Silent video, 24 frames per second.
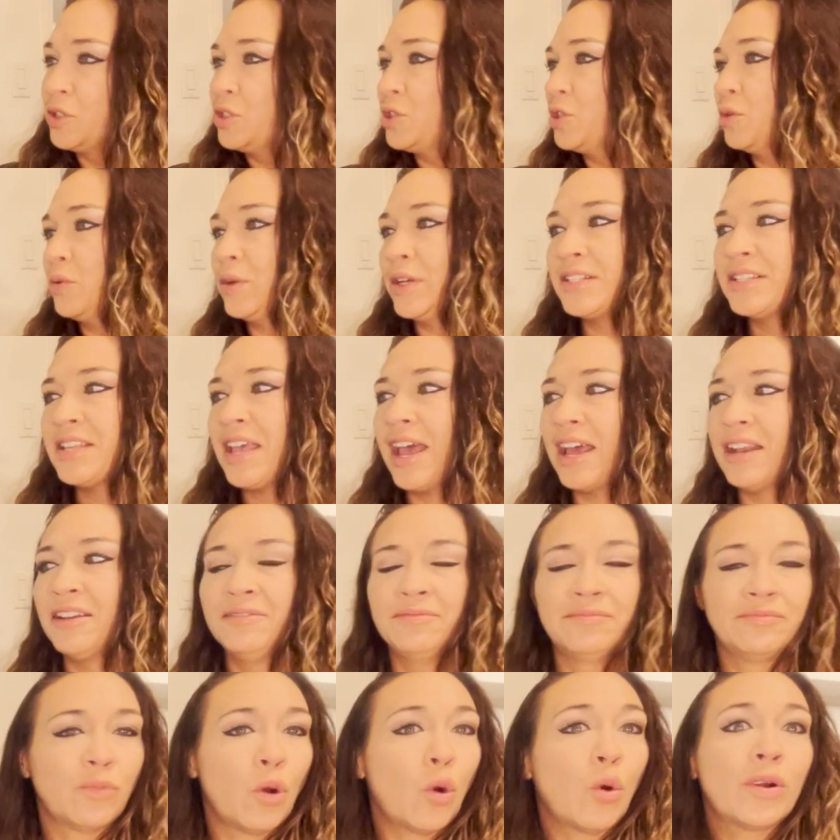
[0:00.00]
to his head
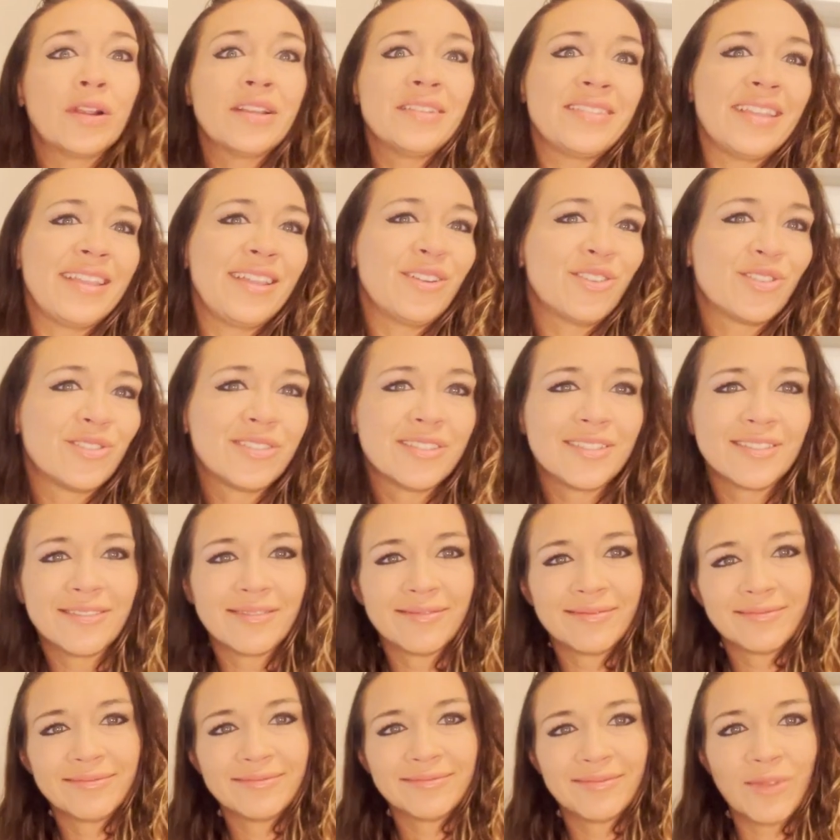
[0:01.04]
or his ears
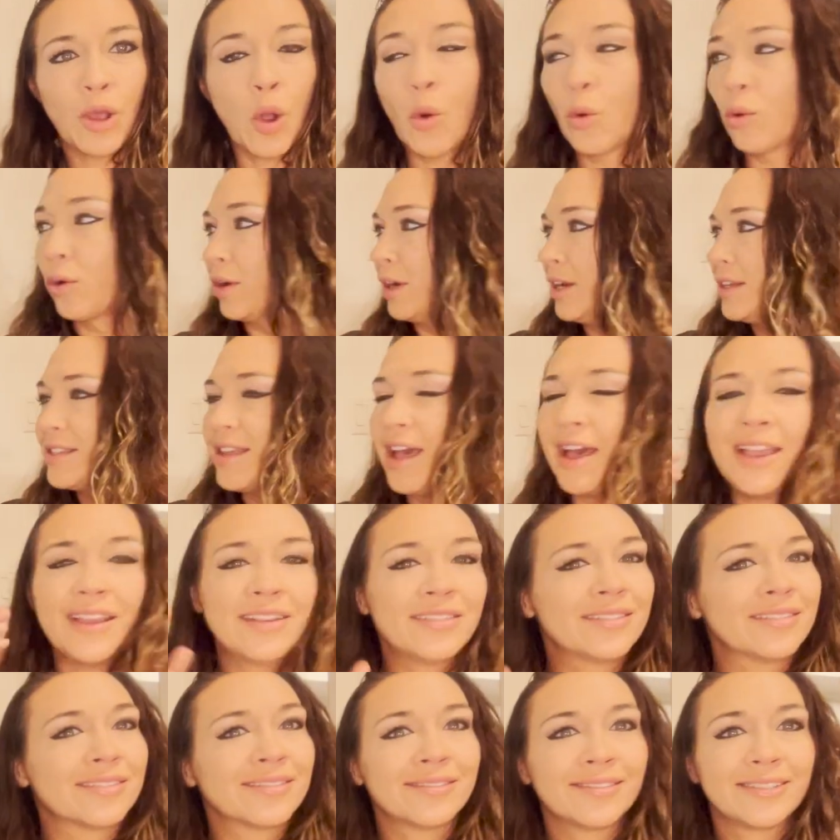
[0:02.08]
or his
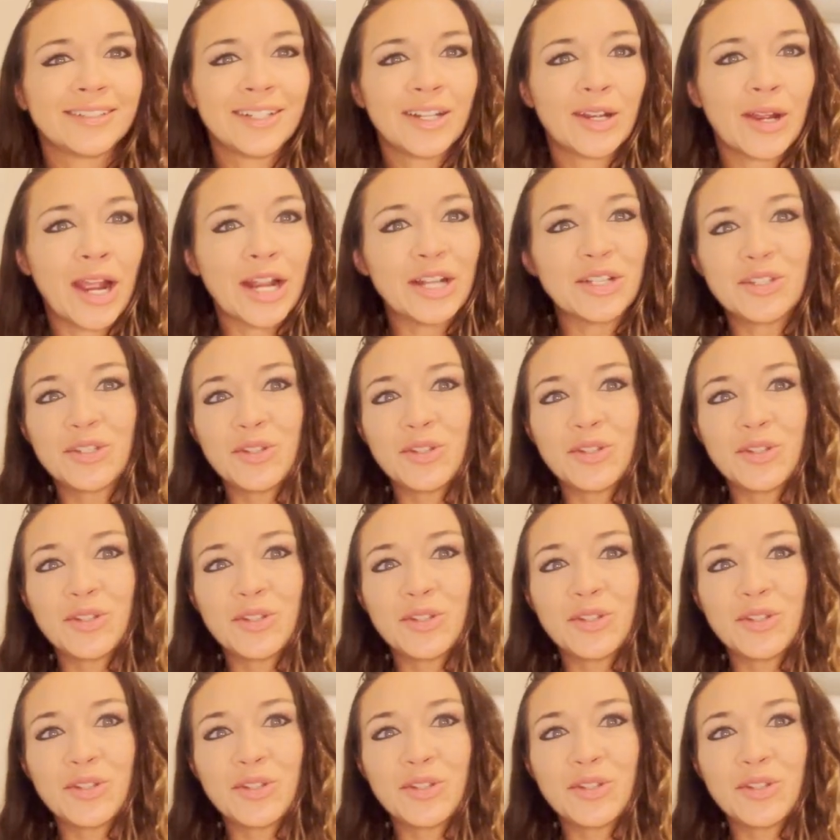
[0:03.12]
eyes, right?